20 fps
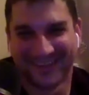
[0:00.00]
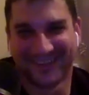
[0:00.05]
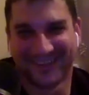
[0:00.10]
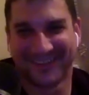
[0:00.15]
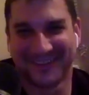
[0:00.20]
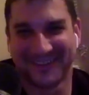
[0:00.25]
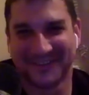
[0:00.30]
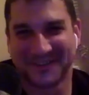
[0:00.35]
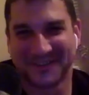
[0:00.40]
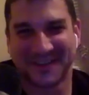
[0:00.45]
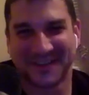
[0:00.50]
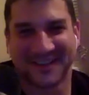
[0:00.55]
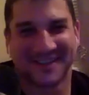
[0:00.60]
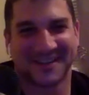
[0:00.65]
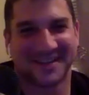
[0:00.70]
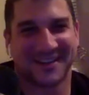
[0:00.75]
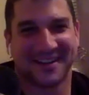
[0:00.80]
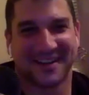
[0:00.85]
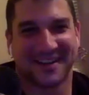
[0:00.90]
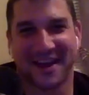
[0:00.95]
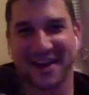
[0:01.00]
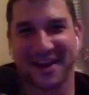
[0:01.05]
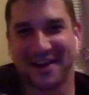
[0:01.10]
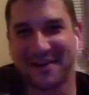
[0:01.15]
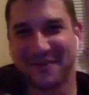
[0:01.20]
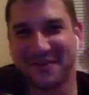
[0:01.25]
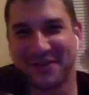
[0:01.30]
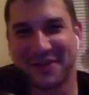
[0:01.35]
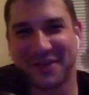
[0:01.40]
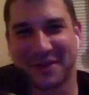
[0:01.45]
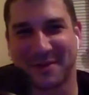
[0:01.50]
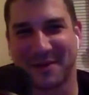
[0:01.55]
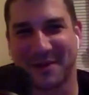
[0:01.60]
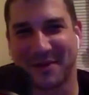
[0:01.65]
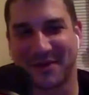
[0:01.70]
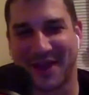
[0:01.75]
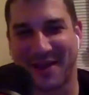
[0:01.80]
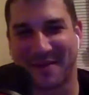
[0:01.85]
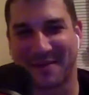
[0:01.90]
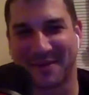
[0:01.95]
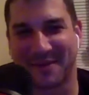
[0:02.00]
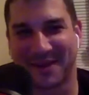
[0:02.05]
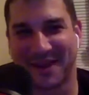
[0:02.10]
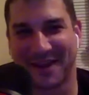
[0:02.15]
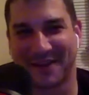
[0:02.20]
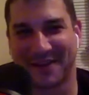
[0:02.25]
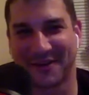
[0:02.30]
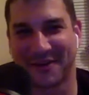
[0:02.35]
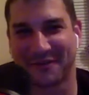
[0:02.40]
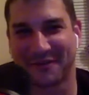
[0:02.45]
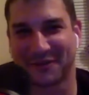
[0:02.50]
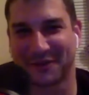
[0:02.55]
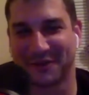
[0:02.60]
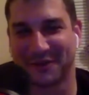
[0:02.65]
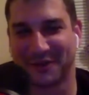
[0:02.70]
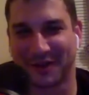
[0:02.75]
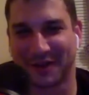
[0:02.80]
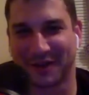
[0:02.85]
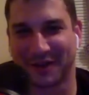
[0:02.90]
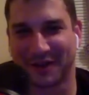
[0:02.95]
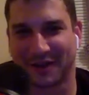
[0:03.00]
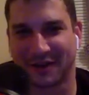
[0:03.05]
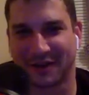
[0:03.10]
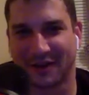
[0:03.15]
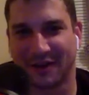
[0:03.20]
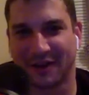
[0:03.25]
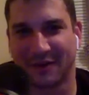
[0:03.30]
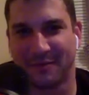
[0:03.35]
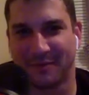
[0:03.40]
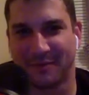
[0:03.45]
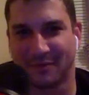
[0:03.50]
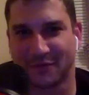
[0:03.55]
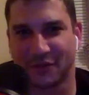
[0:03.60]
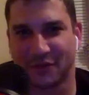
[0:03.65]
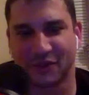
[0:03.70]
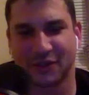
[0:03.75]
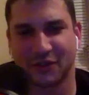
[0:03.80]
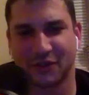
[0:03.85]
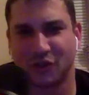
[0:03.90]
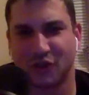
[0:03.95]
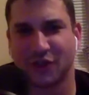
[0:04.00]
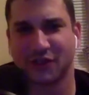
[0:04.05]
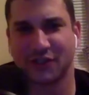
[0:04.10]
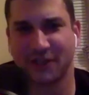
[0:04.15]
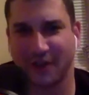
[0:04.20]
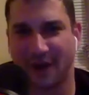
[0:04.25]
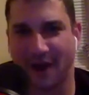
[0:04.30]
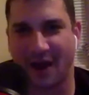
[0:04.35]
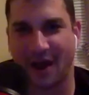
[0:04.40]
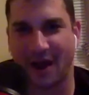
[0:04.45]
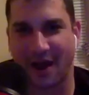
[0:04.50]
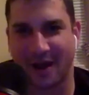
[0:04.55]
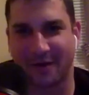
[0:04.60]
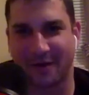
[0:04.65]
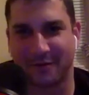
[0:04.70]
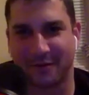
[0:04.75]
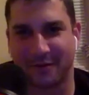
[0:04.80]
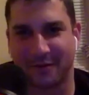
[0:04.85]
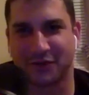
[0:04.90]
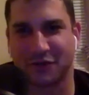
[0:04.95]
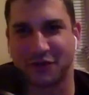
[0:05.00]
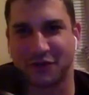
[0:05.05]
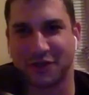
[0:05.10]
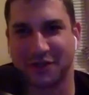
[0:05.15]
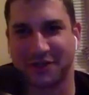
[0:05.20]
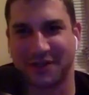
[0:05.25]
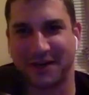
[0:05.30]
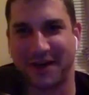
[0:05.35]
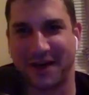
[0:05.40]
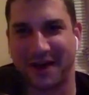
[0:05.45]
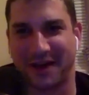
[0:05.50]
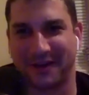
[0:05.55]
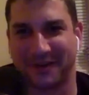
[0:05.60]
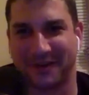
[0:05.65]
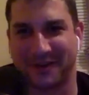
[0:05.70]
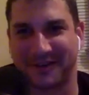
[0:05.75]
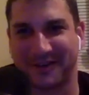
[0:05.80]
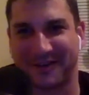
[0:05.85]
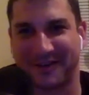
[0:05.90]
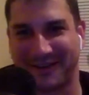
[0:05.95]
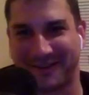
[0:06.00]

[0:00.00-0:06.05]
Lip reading: Oh geez. Yeah, I didn't even think about that. But yeah, you have to look at like just an eye. What does just an eye look like?